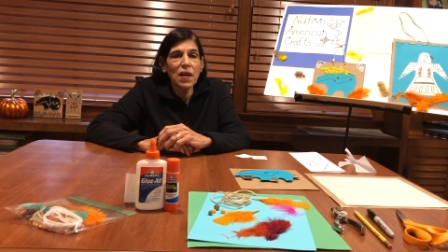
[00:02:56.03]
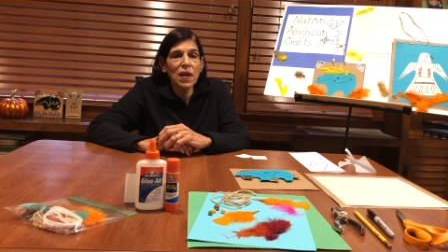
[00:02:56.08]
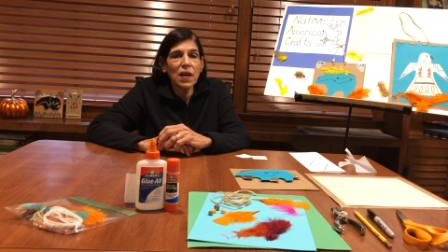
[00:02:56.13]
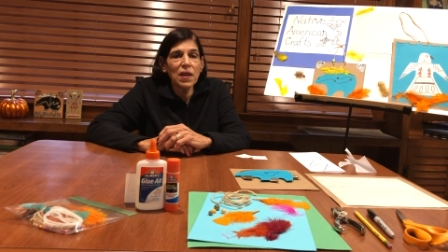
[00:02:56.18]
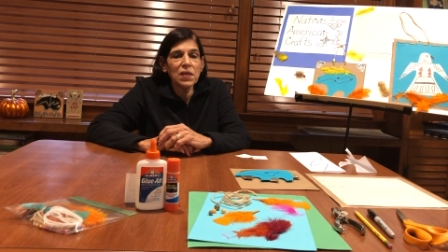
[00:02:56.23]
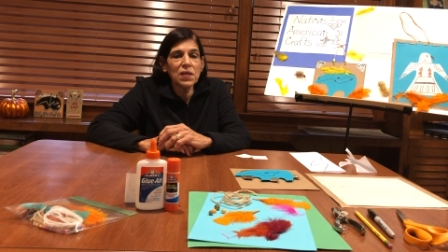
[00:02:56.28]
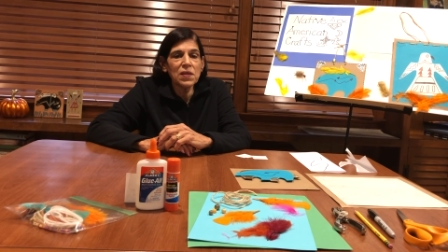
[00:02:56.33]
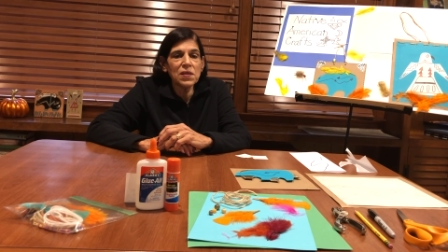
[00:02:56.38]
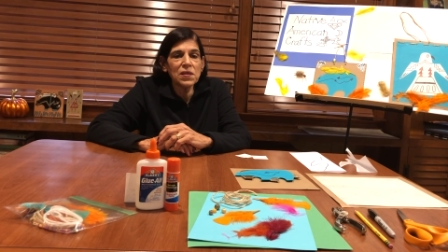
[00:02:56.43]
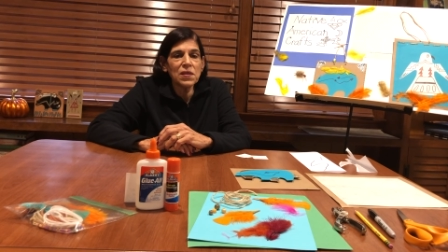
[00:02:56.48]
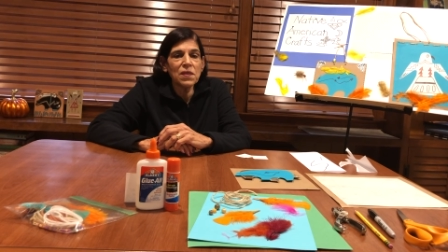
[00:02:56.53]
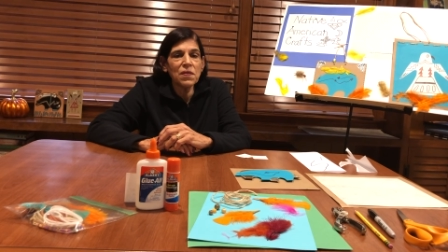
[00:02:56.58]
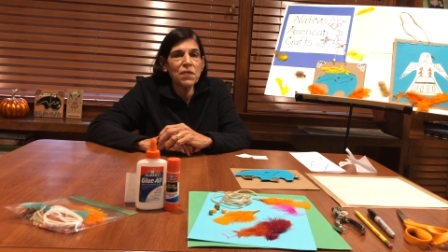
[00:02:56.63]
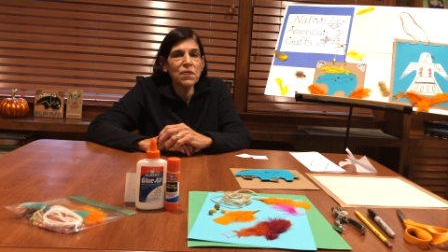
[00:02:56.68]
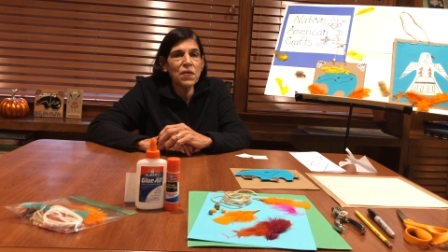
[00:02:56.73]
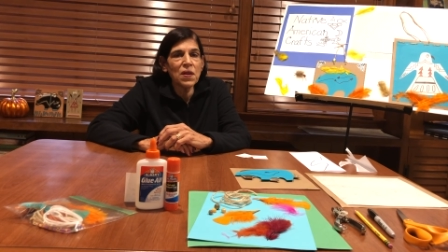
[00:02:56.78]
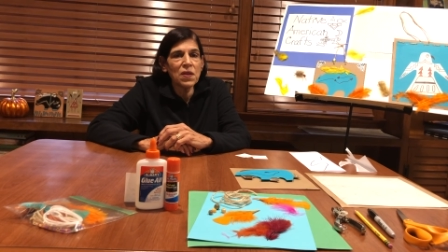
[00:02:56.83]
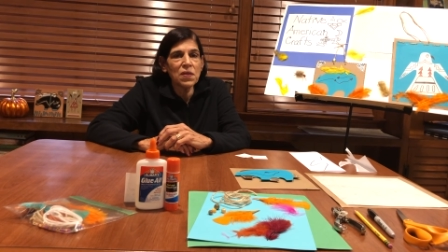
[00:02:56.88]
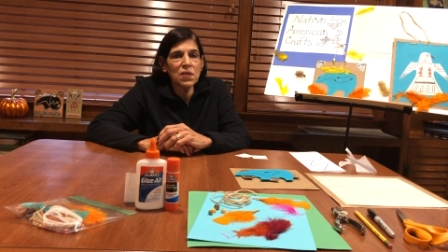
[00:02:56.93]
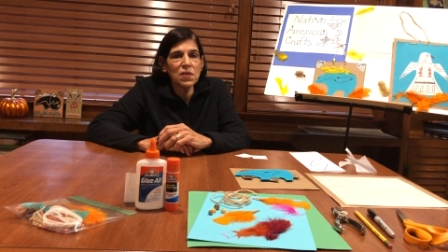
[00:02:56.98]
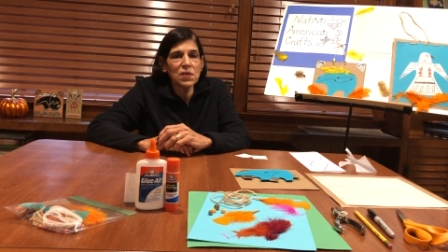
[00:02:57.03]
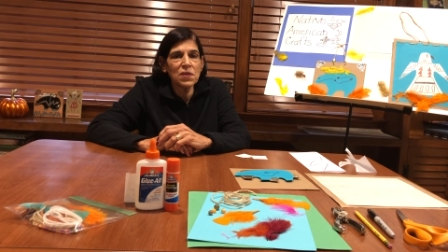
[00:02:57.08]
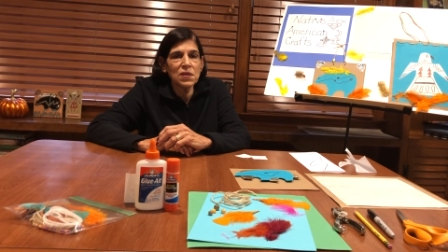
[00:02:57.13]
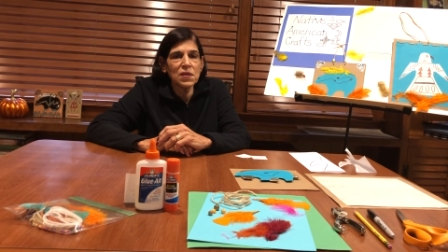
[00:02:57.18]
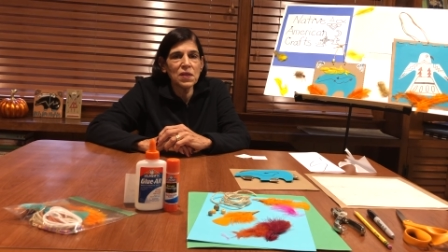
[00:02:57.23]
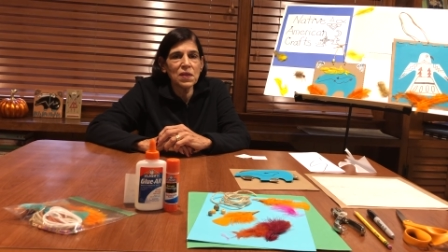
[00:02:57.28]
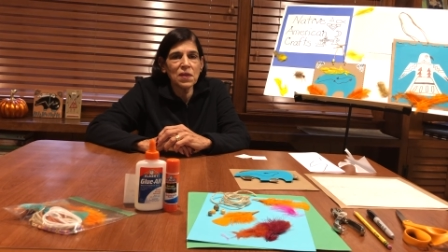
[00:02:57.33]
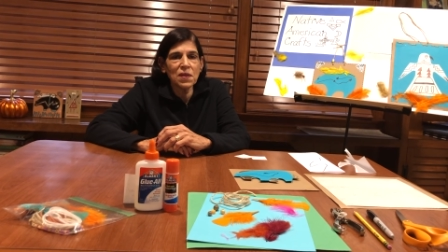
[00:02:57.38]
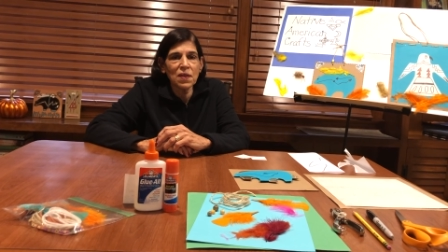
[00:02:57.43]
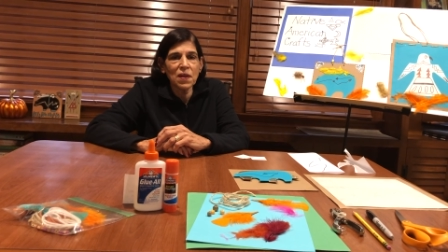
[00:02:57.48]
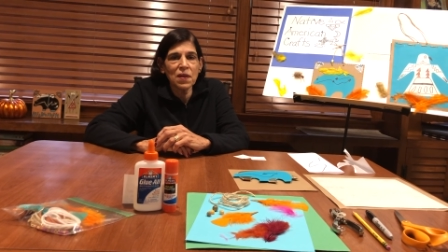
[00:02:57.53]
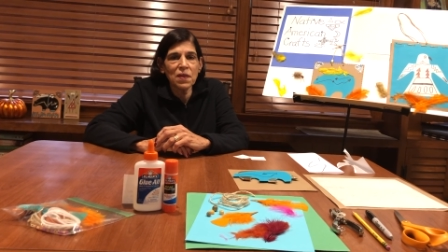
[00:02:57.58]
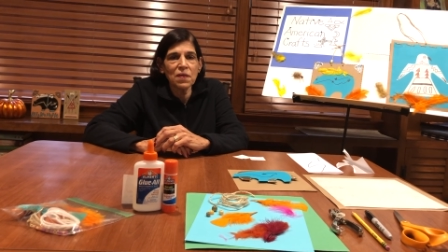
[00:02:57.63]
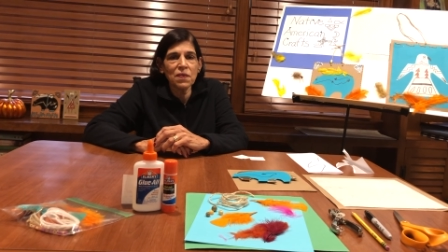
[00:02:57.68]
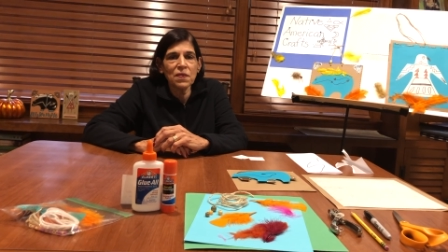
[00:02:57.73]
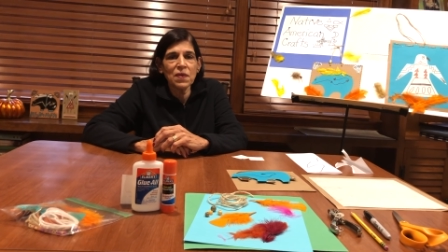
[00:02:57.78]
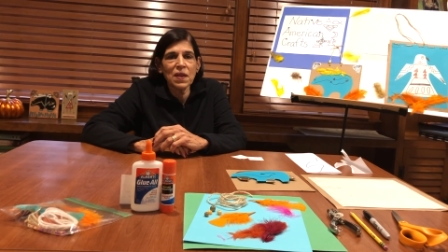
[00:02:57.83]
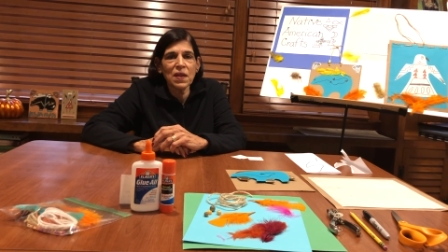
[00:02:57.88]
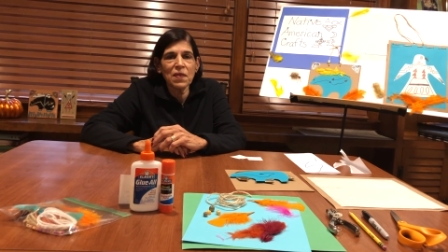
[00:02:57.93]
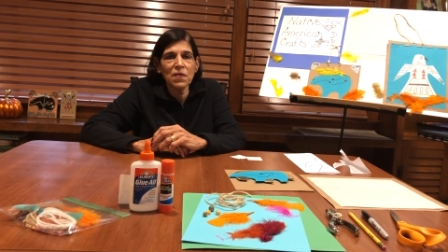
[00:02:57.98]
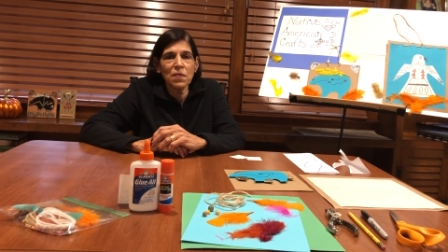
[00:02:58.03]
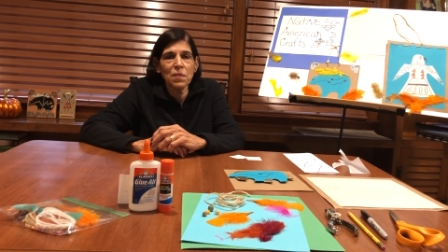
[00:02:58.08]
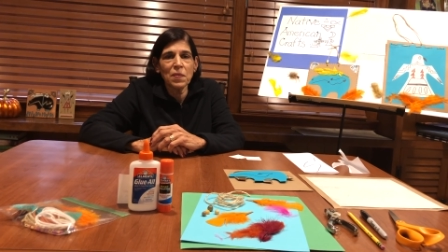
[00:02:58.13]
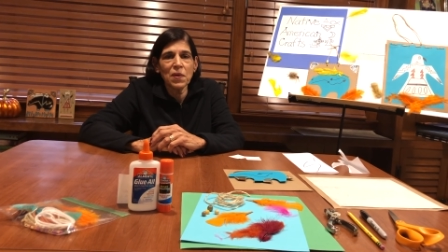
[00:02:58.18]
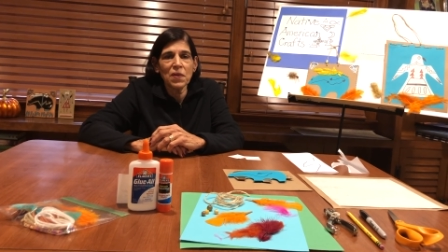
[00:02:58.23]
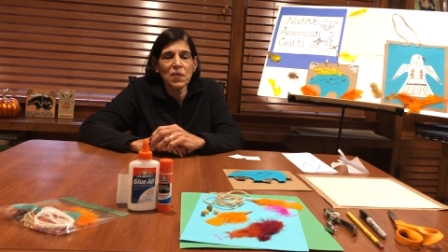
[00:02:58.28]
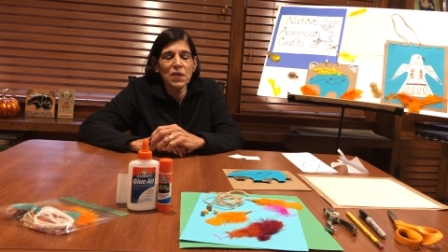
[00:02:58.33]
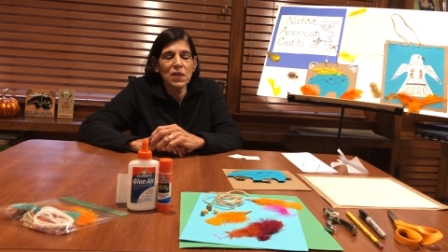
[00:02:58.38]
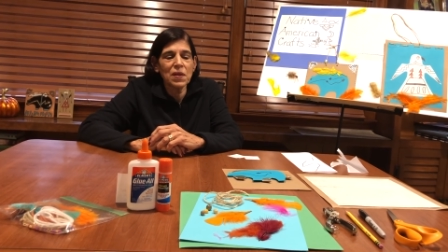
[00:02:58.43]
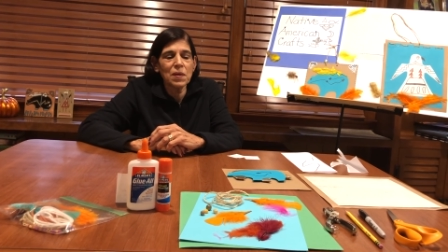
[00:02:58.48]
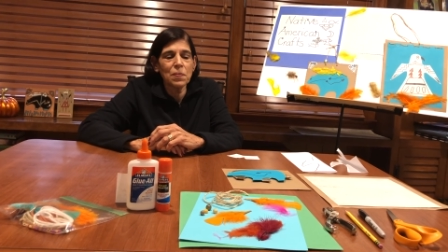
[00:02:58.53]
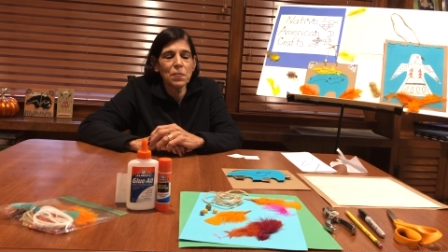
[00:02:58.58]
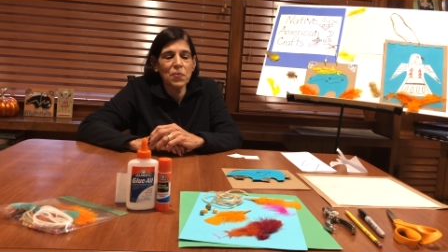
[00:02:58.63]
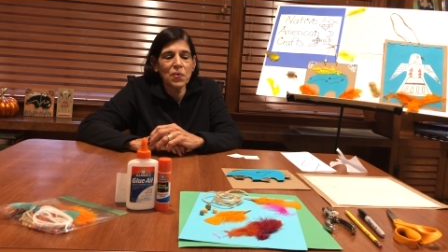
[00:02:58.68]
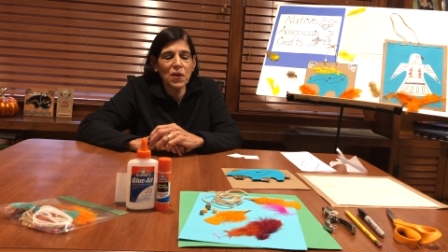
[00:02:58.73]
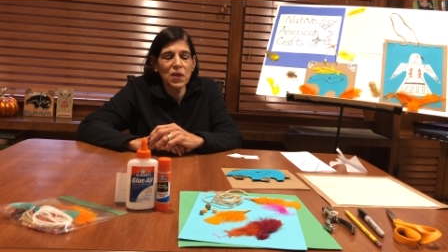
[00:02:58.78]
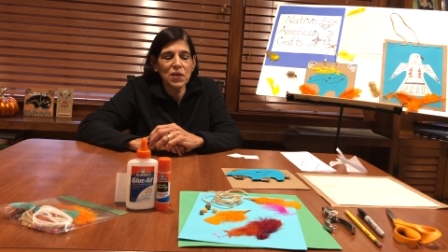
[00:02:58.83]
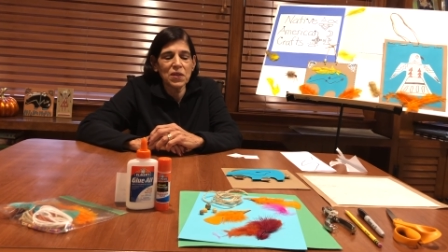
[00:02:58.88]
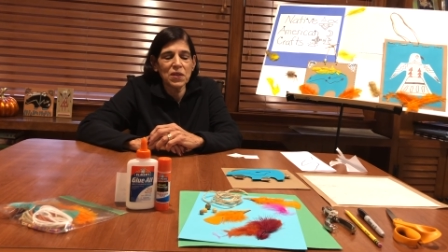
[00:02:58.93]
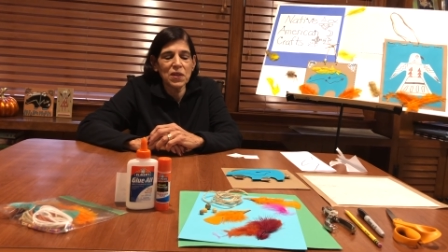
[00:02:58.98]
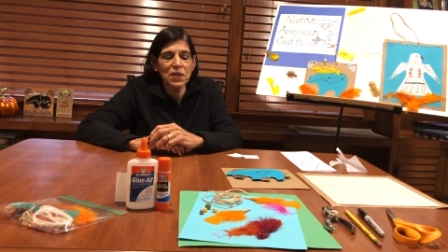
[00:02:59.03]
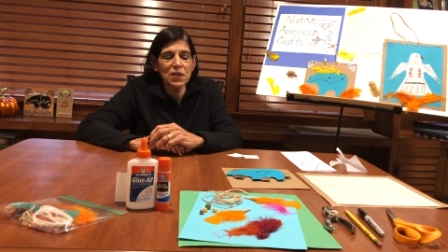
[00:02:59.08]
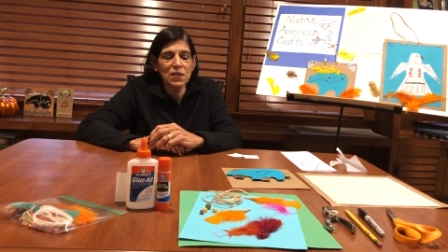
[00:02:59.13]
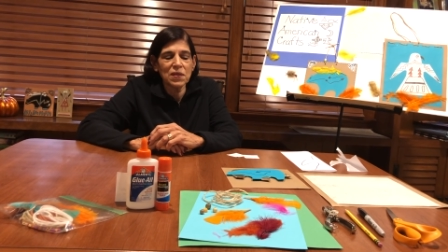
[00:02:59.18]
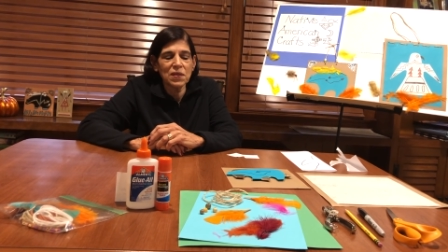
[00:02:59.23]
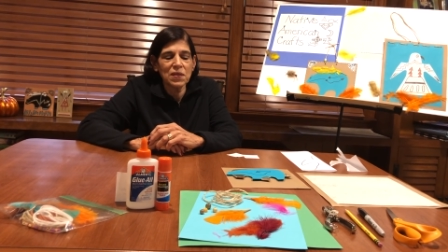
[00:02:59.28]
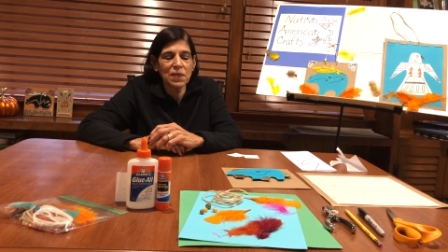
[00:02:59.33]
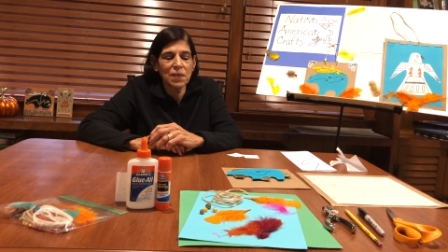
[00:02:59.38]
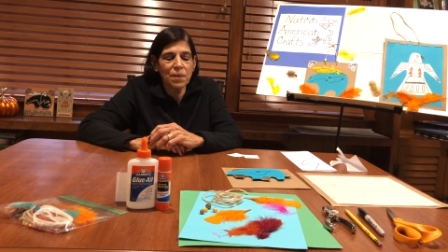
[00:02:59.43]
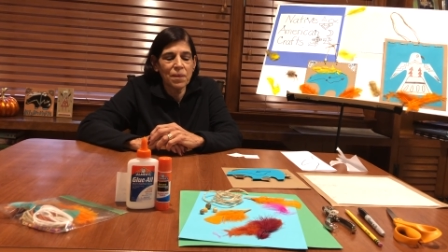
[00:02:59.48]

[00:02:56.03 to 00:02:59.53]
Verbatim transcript: and you see feathers in a lot of Native American projects.